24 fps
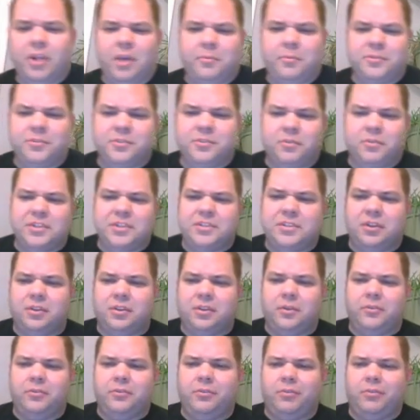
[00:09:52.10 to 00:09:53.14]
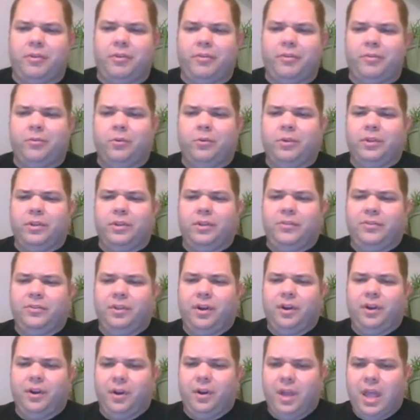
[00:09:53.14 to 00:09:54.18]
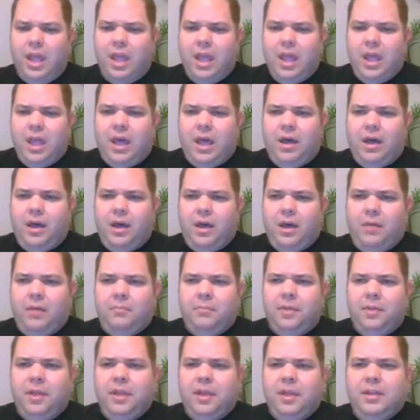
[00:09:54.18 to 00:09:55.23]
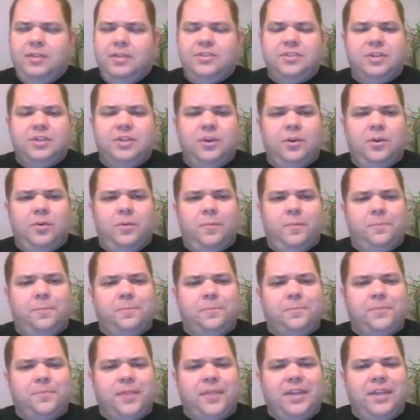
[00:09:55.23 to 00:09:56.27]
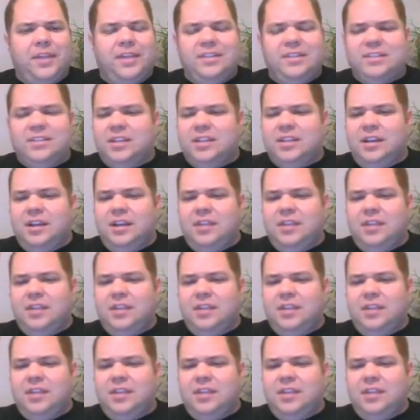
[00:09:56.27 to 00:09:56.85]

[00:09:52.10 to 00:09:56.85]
for it. Come and join us on YouTube where all the cool kids are. So it's